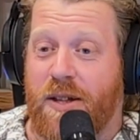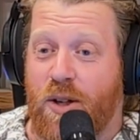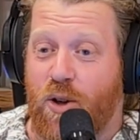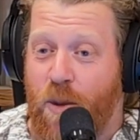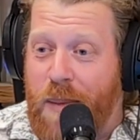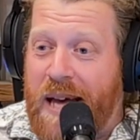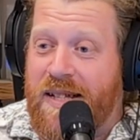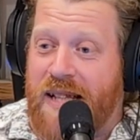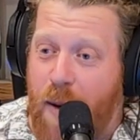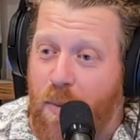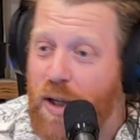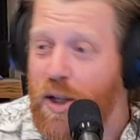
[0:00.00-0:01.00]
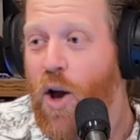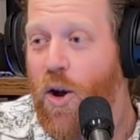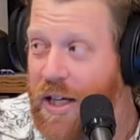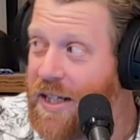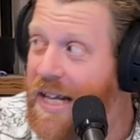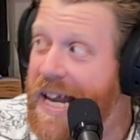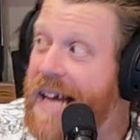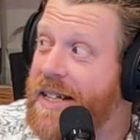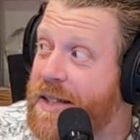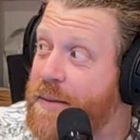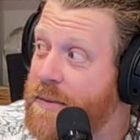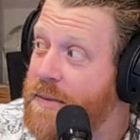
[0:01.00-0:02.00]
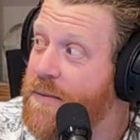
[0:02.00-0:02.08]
to the top as they were loading the next